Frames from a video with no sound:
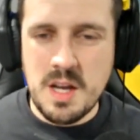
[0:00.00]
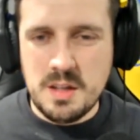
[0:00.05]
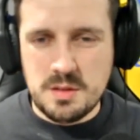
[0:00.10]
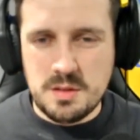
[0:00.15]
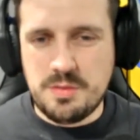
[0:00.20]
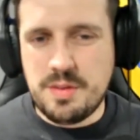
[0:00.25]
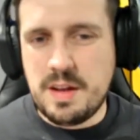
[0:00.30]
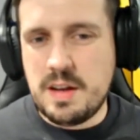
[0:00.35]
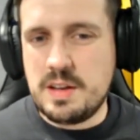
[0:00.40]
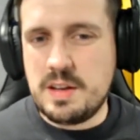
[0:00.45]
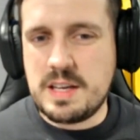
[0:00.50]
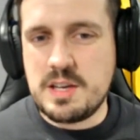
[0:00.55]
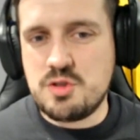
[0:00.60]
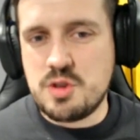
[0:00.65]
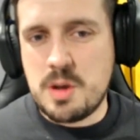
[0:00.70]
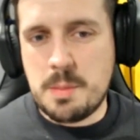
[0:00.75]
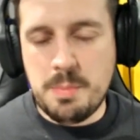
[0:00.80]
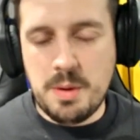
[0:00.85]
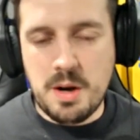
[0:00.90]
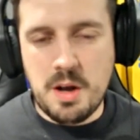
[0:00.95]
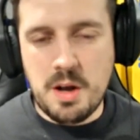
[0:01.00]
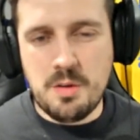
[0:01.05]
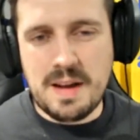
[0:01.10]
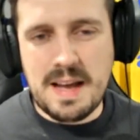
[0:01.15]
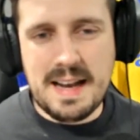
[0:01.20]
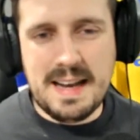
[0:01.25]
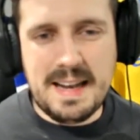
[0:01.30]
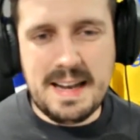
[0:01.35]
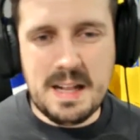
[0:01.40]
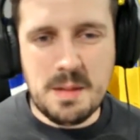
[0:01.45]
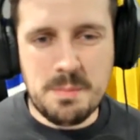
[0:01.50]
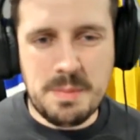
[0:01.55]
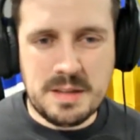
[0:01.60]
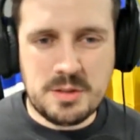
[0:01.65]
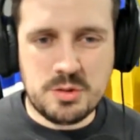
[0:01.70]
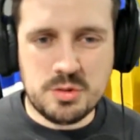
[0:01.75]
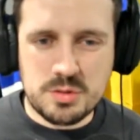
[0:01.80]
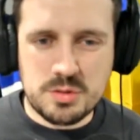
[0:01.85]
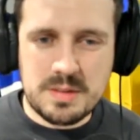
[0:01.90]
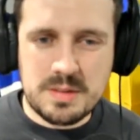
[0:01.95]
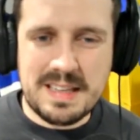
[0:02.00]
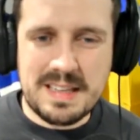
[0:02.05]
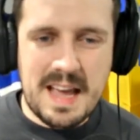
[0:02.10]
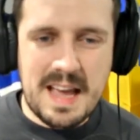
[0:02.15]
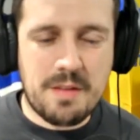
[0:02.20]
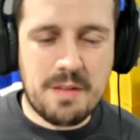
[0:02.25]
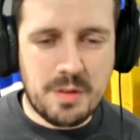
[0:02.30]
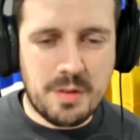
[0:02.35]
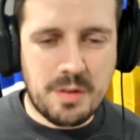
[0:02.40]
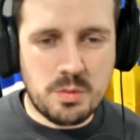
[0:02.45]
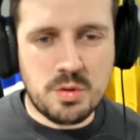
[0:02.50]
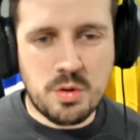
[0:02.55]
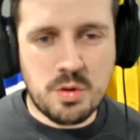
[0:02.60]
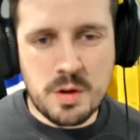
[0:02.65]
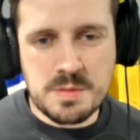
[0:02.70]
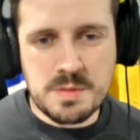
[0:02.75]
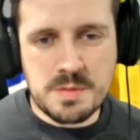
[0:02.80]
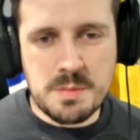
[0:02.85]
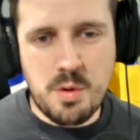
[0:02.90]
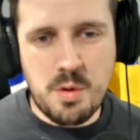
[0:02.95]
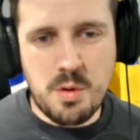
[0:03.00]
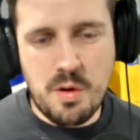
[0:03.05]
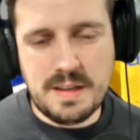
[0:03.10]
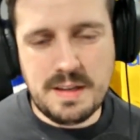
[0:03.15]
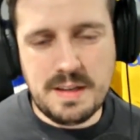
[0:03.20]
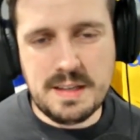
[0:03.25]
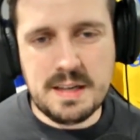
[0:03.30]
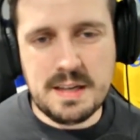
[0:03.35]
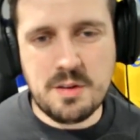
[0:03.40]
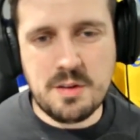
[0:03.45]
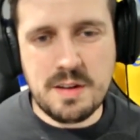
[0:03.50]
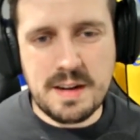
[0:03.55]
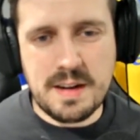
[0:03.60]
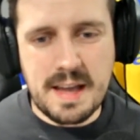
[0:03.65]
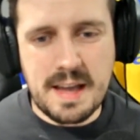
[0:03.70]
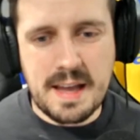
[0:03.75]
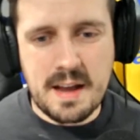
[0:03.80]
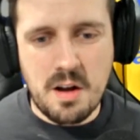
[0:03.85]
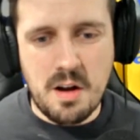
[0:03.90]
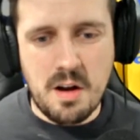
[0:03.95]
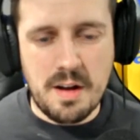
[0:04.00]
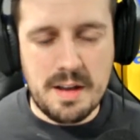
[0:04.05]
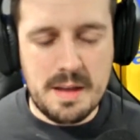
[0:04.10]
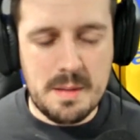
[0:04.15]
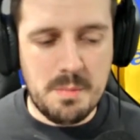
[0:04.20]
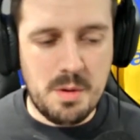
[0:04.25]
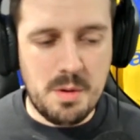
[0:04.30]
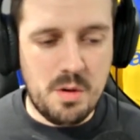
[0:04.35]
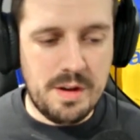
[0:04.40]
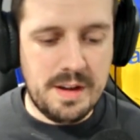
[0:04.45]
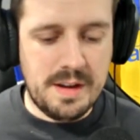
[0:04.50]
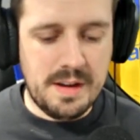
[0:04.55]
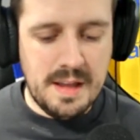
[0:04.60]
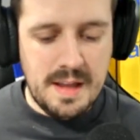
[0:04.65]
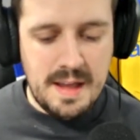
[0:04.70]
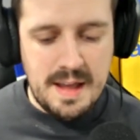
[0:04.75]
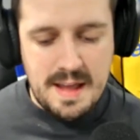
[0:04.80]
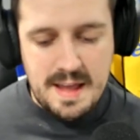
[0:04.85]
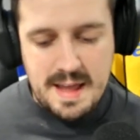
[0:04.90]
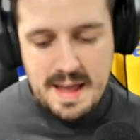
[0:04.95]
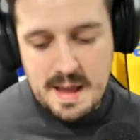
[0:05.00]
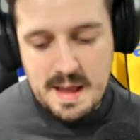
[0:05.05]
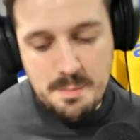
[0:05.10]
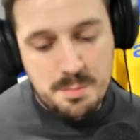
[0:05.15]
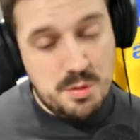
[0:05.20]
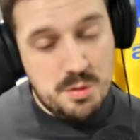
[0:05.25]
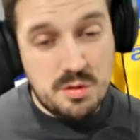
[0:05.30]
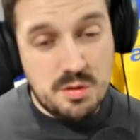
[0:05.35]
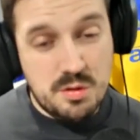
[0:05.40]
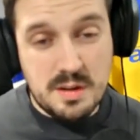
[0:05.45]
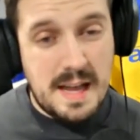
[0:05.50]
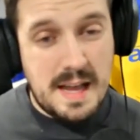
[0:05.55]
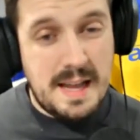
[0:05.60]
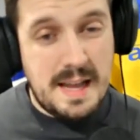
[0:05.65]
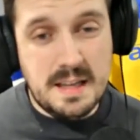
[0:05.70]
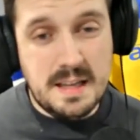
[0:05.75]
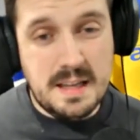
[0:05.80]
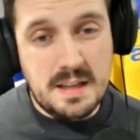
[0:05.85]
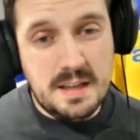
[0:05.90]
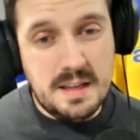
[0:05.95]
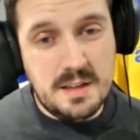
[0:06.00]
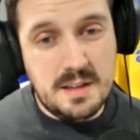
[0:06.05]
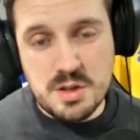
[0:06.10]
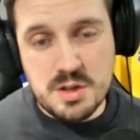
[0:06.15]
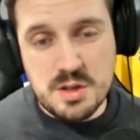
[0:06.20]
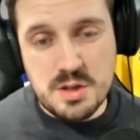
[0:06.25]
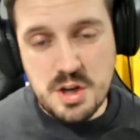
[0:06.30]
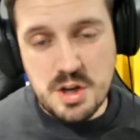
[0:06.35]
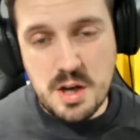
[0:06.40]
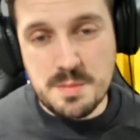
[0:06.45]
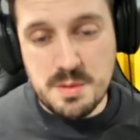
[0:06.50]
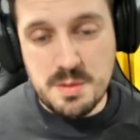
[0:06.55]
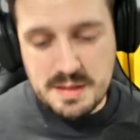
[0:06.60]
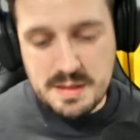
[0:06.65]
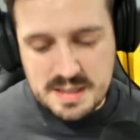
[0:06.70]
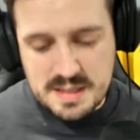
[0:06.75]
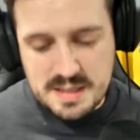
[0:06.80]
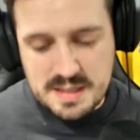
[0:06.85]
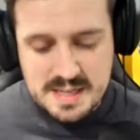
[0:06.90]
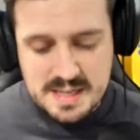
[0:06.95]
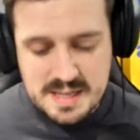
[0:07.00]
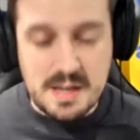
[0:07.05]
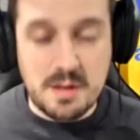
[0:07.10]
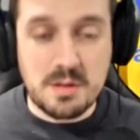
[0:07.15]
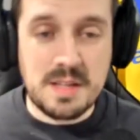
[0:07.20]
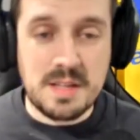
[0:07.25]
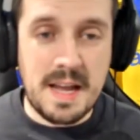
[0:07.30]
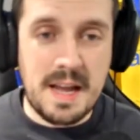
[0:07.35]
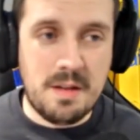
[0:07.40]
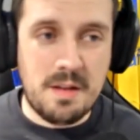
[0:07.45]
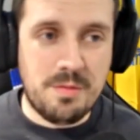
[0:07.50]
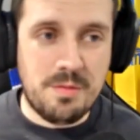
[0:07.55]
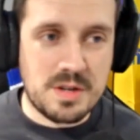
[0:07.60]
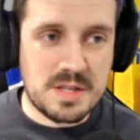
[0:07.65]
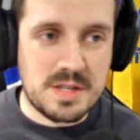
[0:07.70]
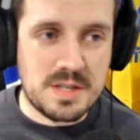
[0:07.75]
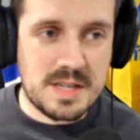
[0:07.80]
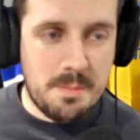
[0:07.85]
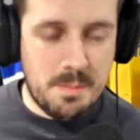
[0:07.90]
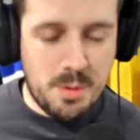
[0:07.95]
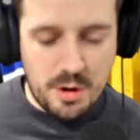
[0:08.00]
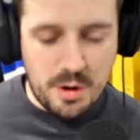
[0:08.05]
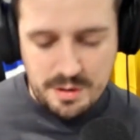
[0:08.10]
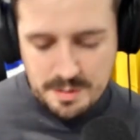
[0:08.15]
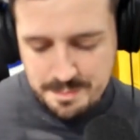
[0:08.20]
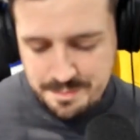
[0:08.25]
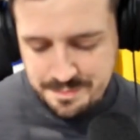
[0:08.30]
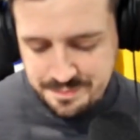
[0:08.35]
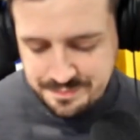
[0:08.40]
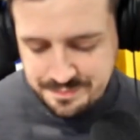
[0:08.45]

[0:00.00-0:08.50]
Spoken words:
Just felt like he dropped below that a little bit. Just, a few times in behind, he did kind of get caught in behind. But other than that, he done his job. So I went to 6 out of 10 for Sam Byram.